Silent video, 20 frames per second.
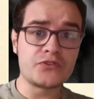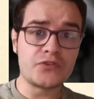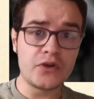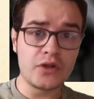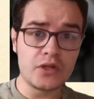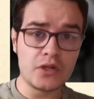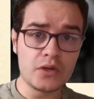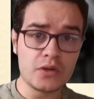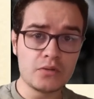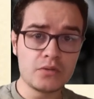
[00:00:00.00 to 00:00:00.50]

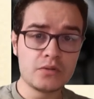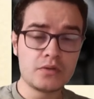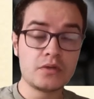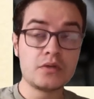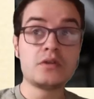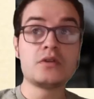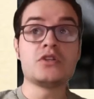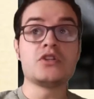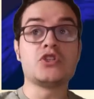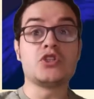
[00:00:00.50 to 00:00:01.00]
follow.
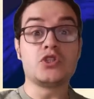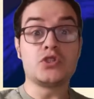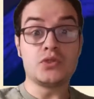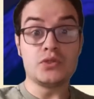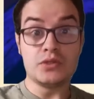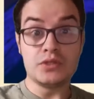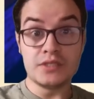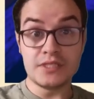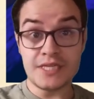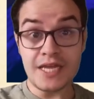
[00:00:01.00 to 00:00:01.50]

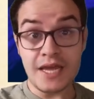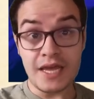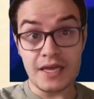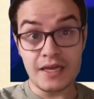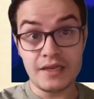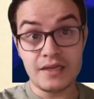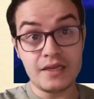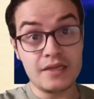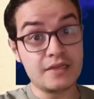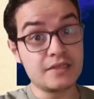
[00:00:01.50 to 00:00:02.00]

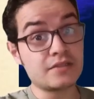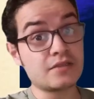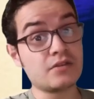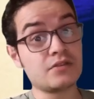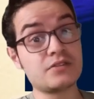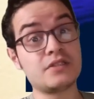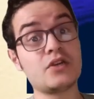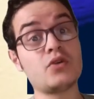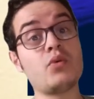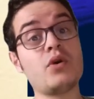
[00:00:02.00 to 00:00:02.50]
Today, it is
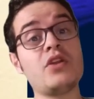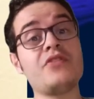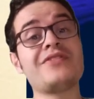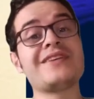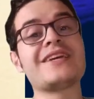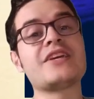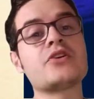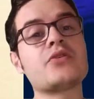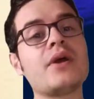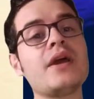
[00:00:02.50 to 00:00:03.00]
considered one
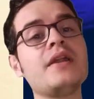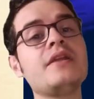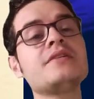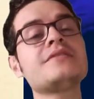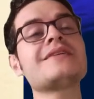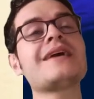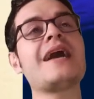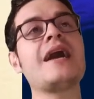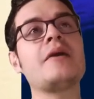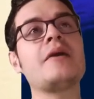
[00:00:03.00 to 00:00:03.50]
of the greatest